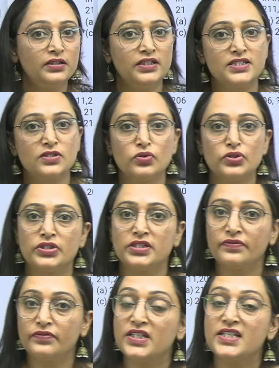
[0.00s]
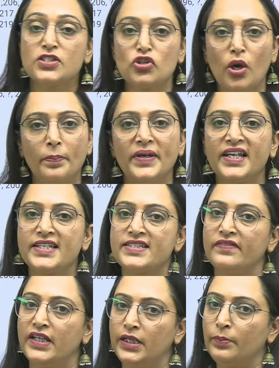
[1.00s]
This topic is
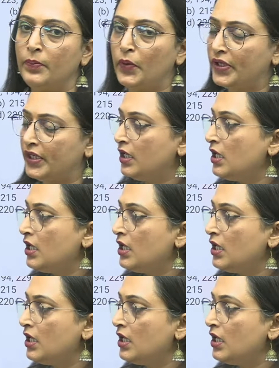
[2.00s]
very important.